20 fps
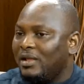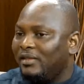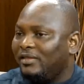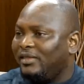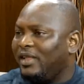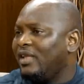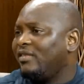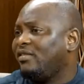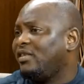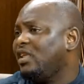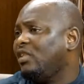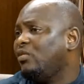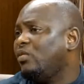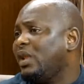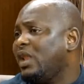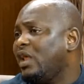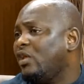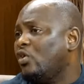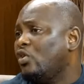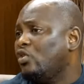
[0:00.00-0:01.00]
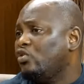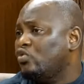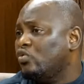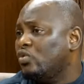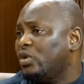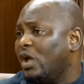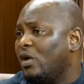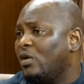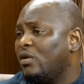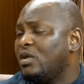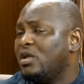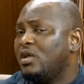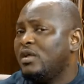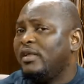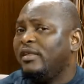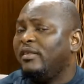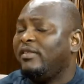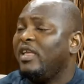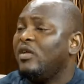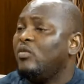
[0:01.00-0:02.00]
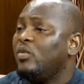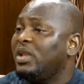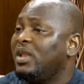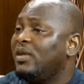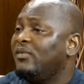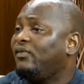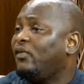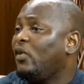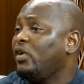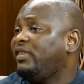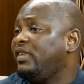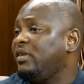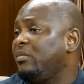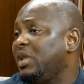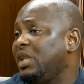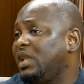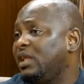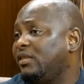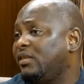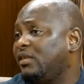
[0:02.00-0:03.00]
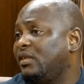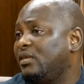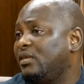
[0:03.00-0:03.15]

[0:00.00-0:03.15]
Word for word: test kit they don't do now say within 40 minutes